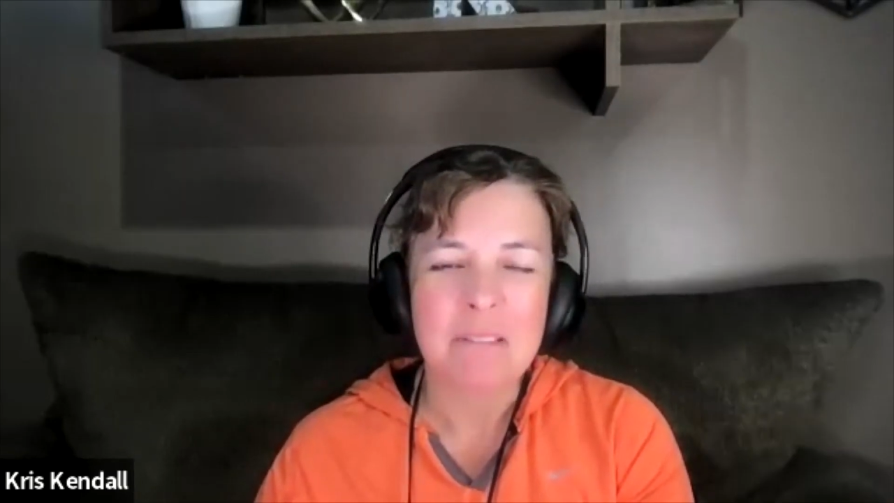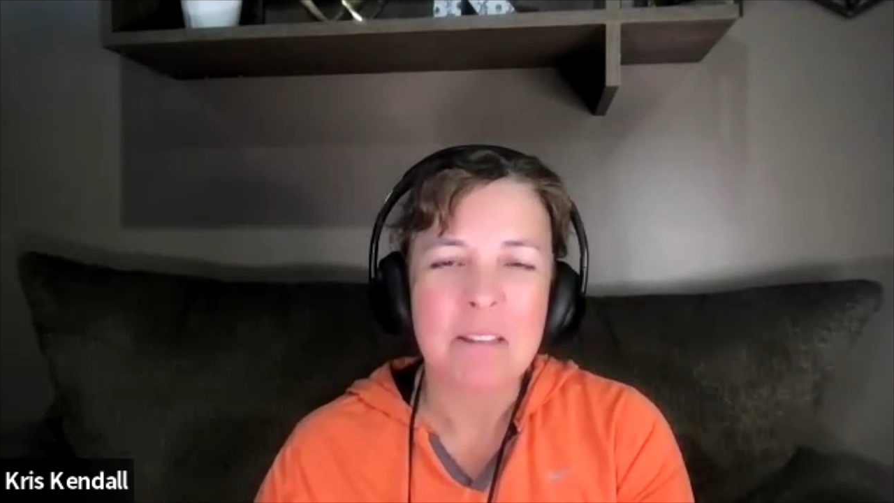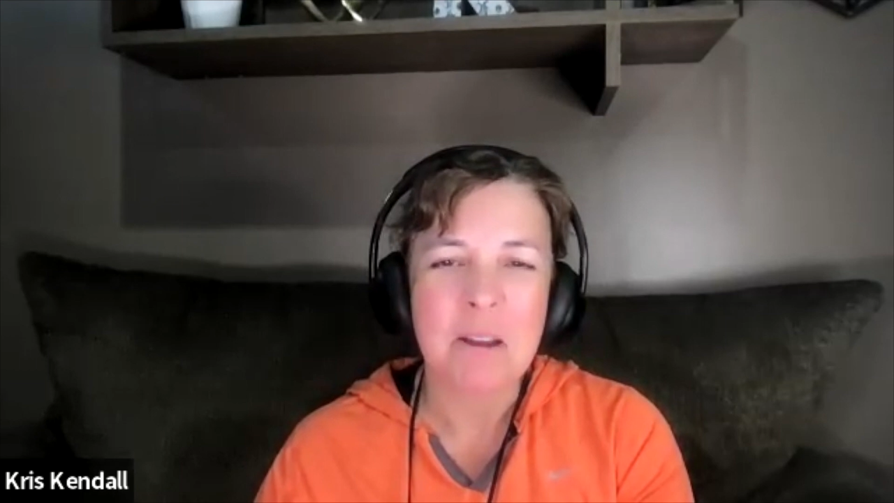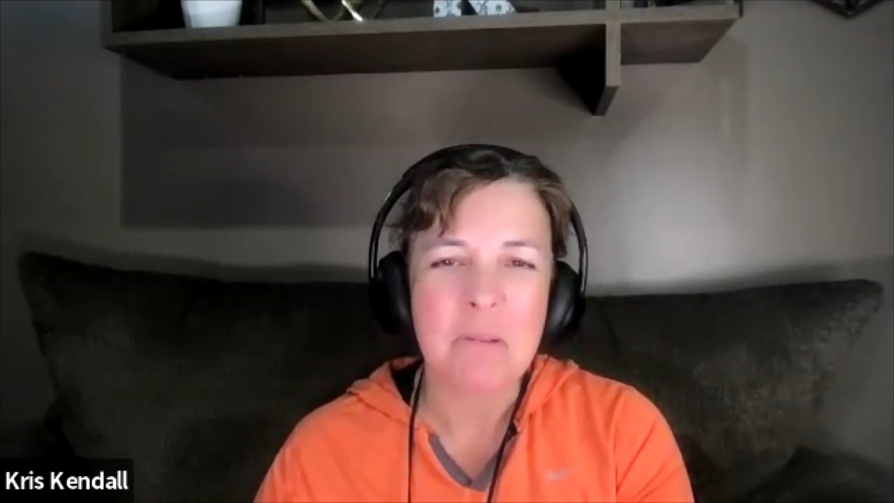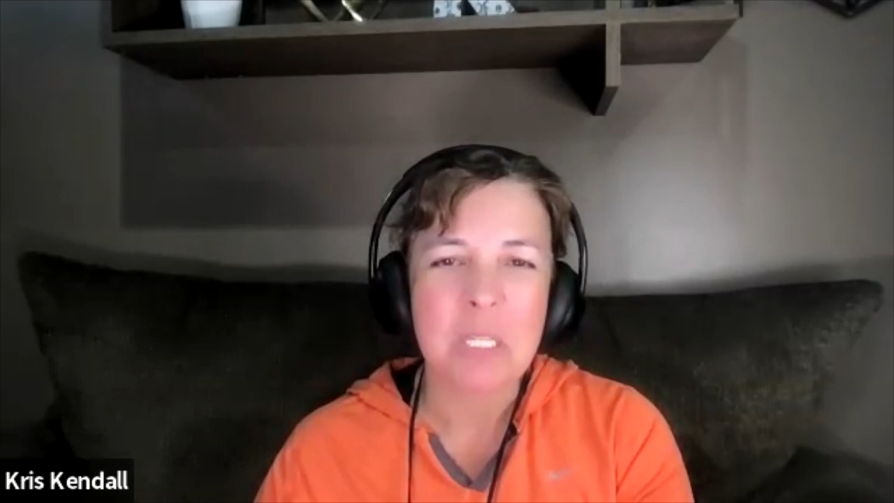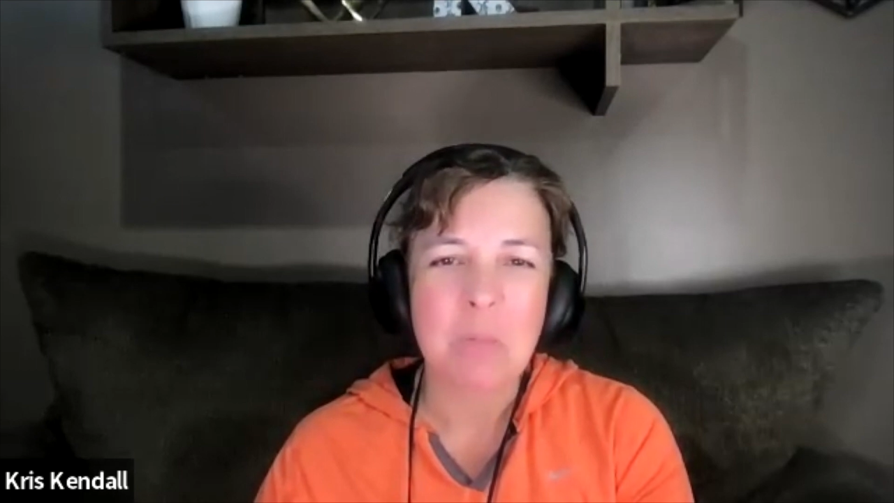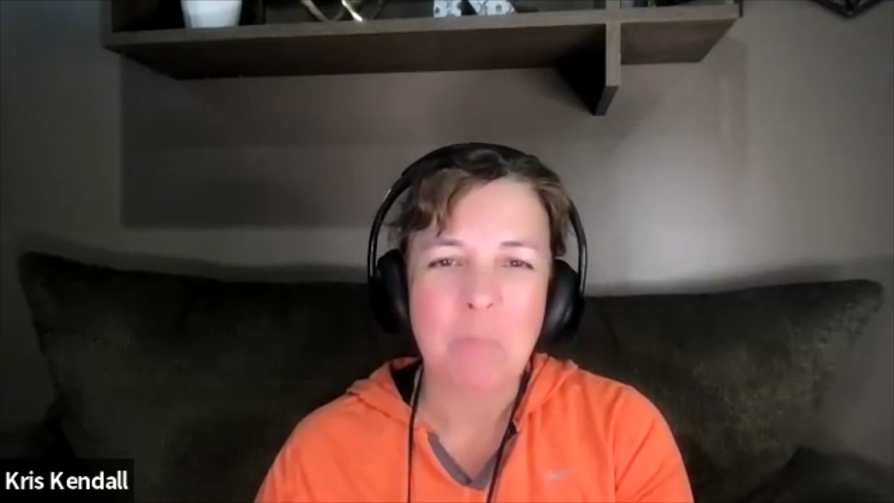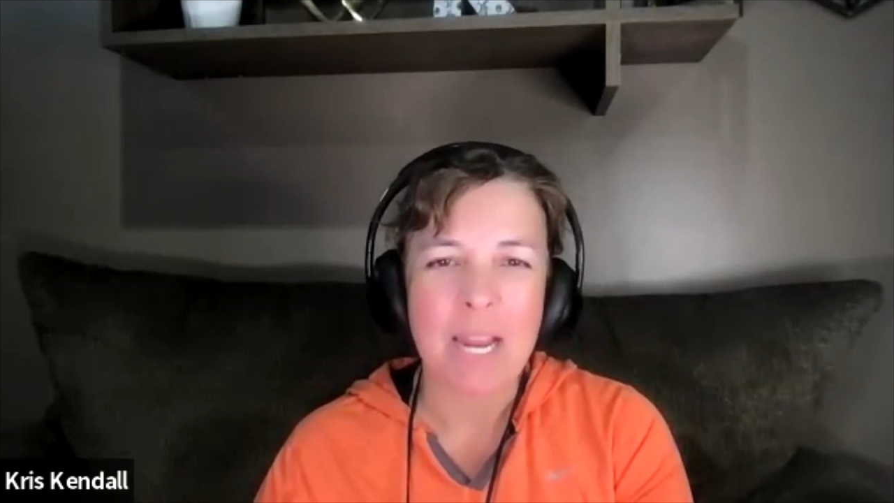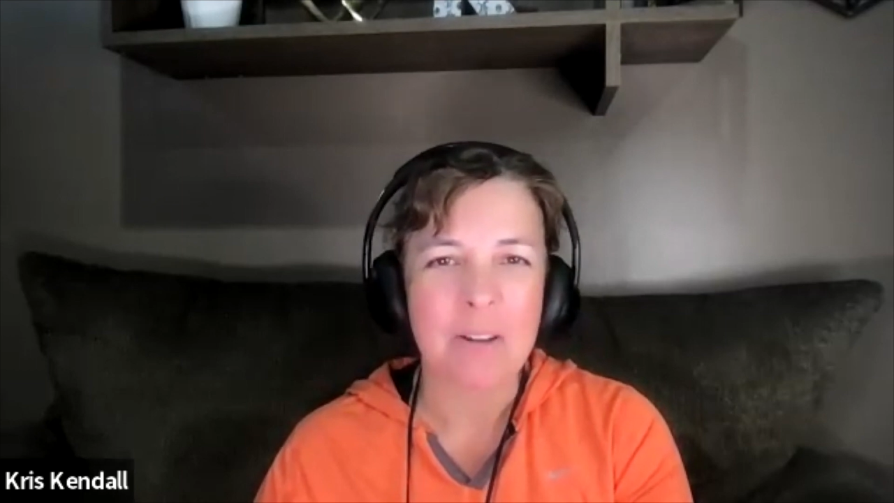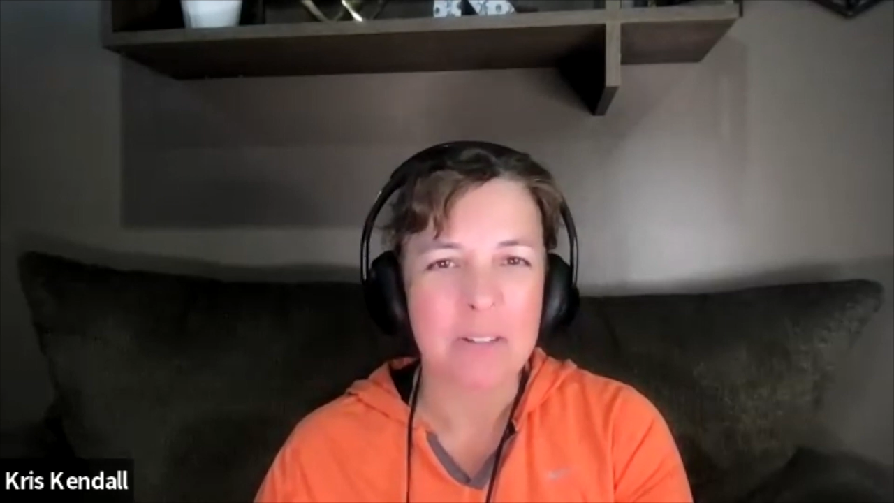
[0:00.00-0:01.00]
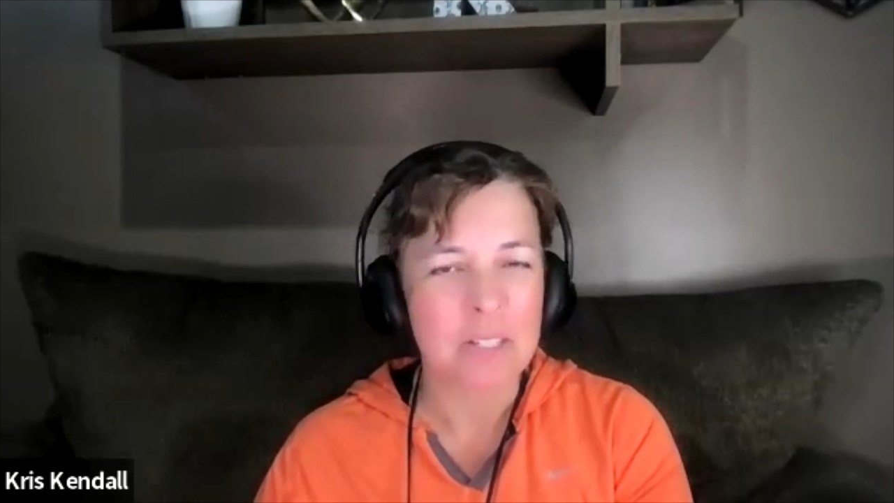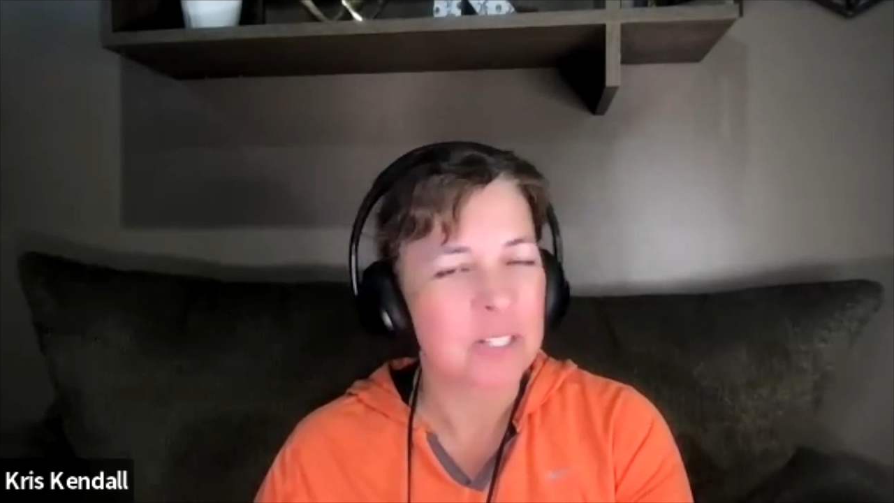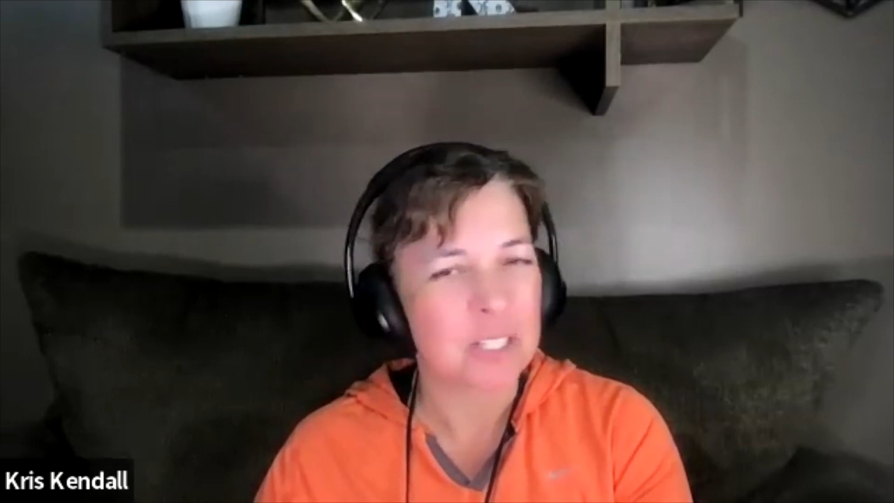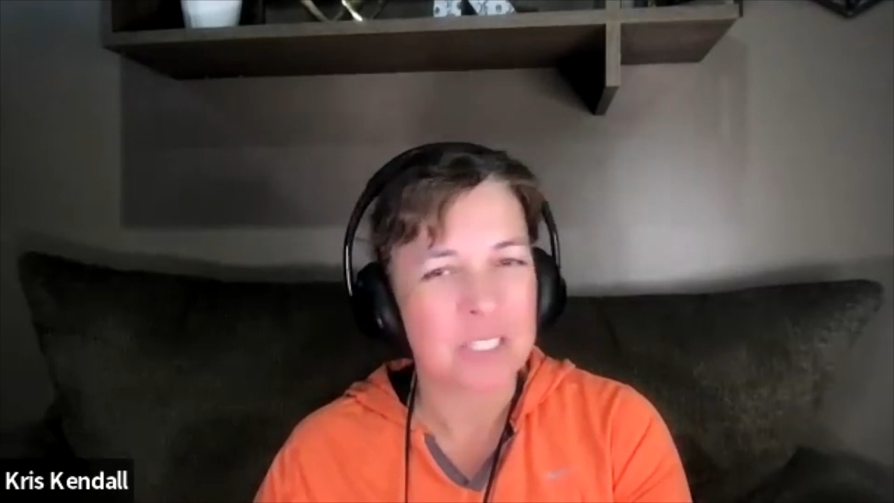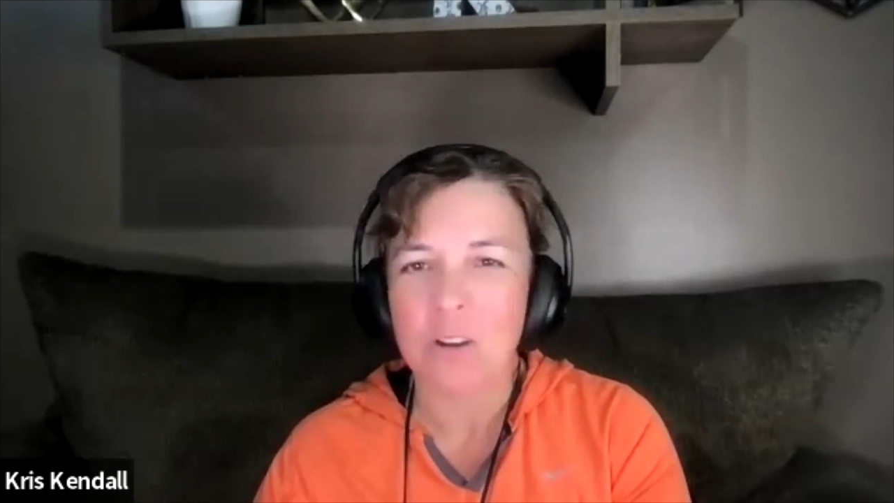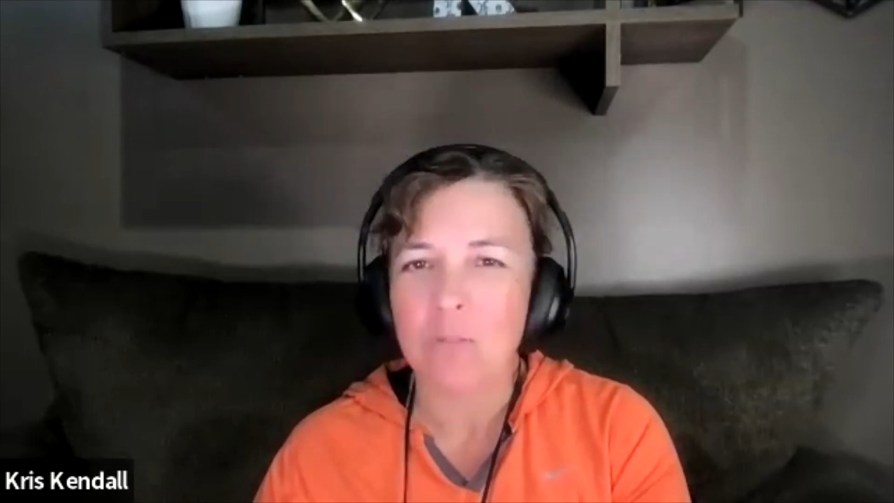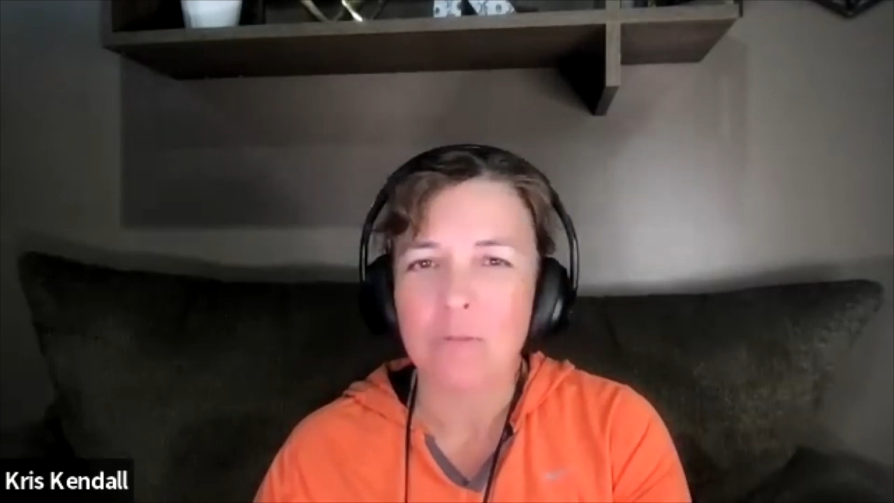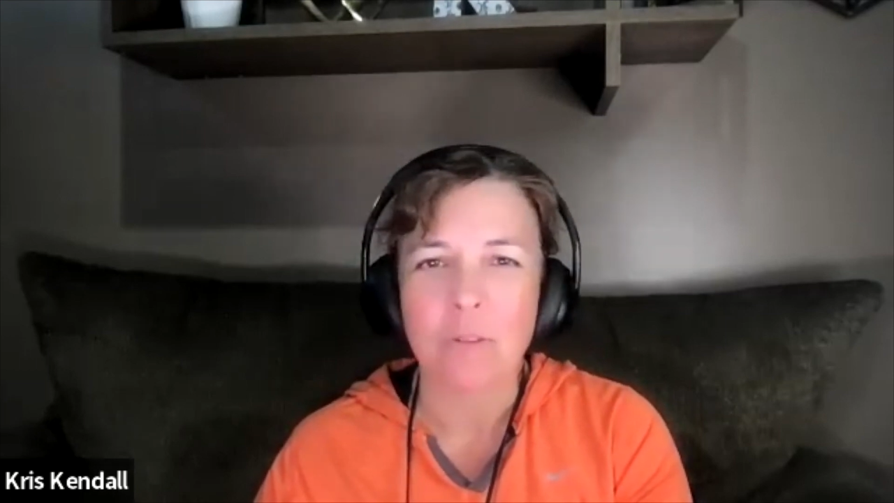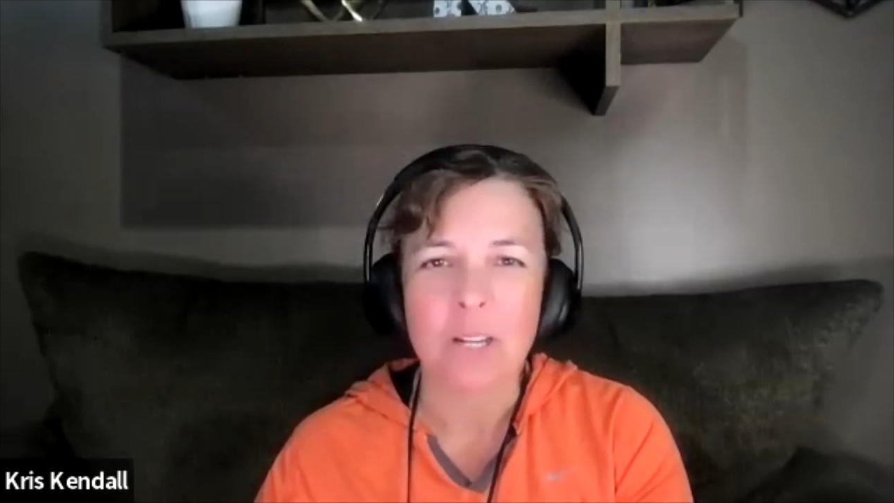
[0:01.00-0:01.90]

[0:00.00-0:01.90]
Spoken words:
inspired to just go for it